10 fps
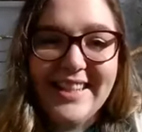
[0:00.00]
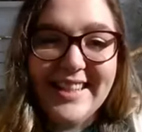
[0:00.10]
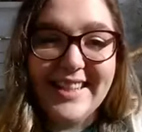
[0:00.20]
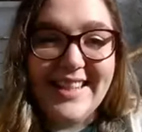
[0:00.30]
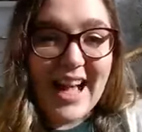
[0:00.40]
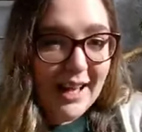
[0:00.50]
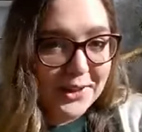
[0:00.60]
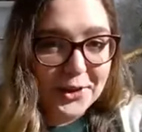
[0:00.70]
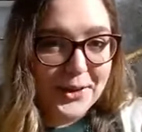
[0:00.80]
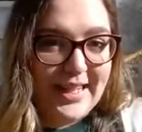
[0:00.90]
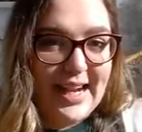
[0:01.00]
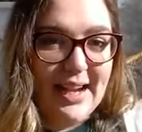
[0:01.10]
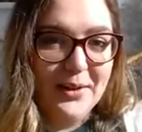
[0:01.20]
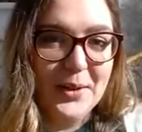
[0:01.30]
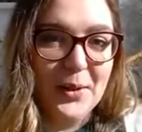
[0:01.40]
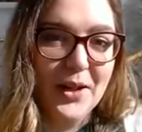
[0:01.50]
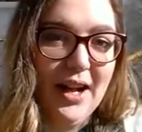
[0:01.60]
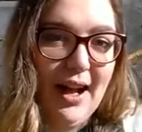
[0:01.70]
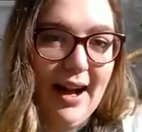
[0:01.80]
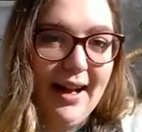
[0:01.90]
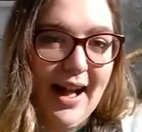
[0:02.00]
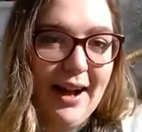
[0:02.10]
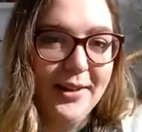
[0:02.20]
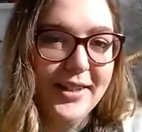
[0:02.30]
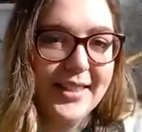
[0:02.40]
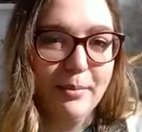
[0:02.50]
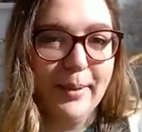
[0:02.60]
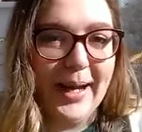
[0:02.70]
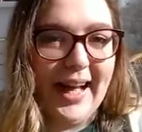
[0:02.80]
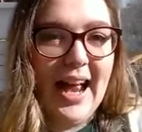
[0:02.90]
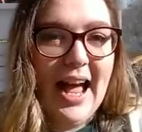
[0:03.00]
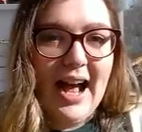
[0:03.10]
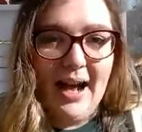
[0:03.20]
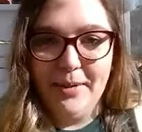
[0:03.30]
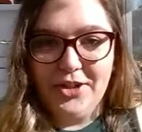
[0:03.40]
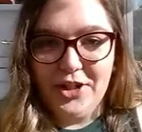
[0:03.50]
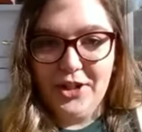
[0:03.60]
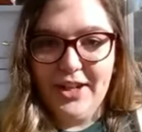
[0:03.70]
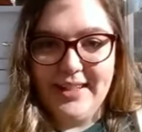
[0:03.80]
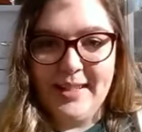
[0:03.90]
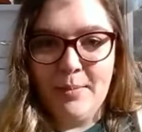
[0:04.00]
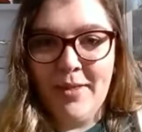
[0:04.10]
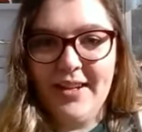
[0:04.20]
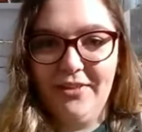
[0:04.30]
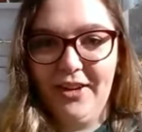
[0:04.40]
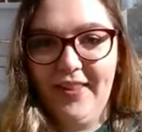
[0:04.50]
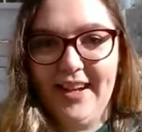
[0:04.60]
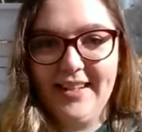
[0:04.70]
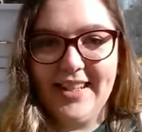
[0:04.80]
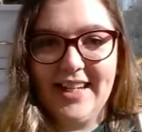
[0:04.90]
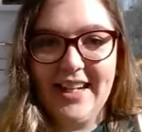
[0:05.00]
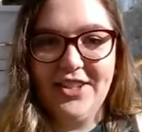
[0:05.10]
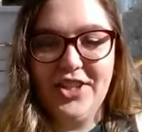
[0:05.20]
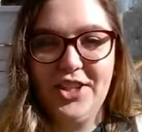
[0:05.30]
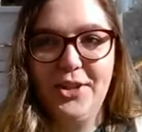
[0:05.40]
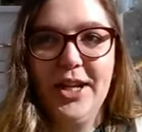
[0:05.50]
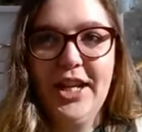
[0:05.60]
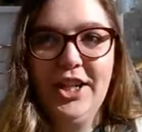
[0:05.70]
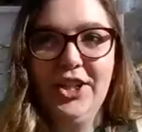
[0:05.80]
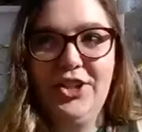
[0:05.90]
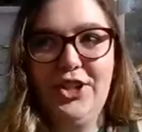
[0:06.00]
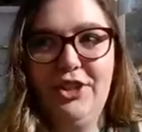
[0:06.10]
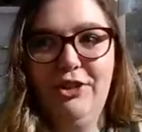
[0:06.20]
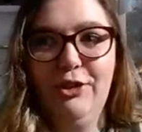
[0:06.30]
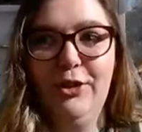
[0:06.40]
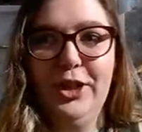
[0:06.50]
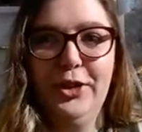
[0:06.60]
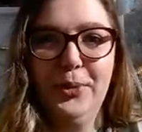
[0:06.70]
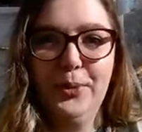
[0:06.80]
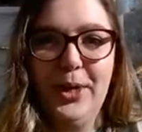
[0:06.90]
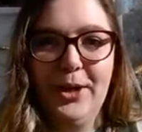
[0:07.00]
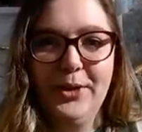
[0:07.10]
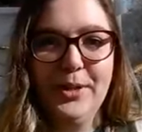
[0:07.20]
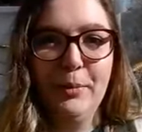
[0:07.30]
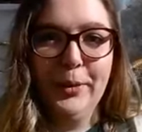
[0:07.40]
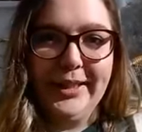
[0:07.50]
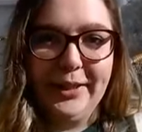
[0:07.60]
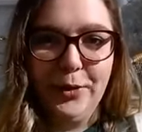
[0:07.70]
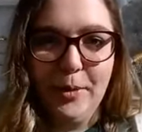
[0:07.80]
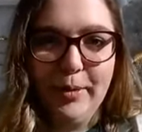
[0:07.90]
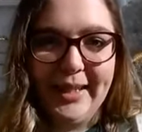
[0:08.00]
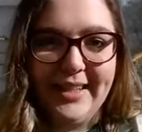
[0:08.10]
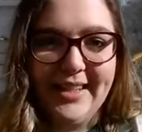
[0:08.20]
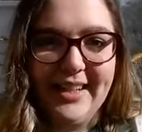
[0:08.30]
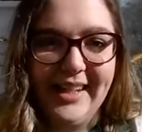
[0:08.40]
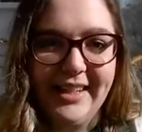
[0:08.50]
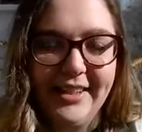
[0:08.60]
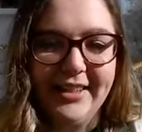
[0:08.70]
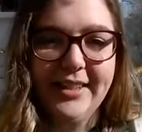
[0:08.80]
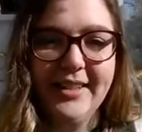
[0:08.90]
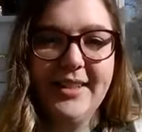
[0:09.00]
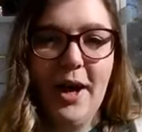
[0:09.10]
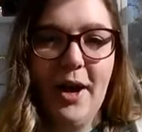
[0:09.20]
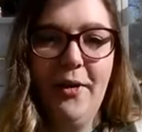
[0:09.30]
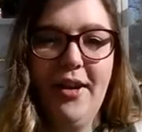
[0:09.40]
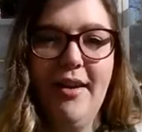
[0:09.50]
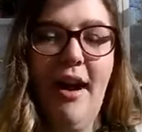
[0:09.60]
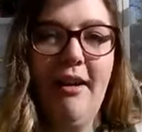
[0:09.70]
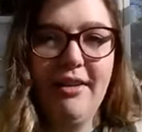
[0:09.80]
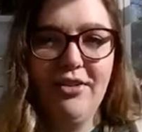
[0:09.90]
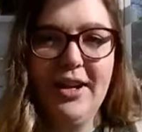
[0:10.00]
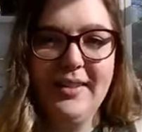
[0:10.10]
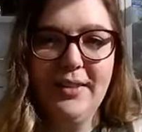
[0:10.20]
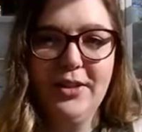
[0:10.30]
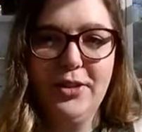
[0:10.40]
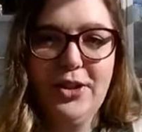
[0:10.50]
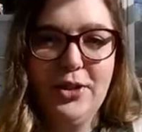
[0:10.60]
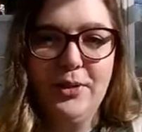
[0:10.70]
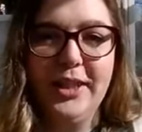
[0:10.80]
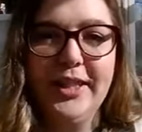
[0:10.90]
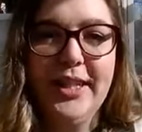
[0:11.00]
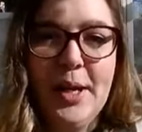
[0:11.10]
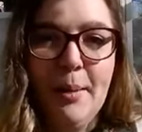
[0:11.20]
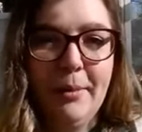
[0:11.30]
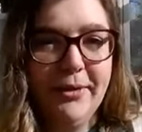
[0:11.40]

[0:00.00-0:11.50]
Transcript: this is not a greenhouse or a hothouse, but I'm going to show you guys some of the different things that I do to grow some really cool plants in here. So I'll give you guys a little tour,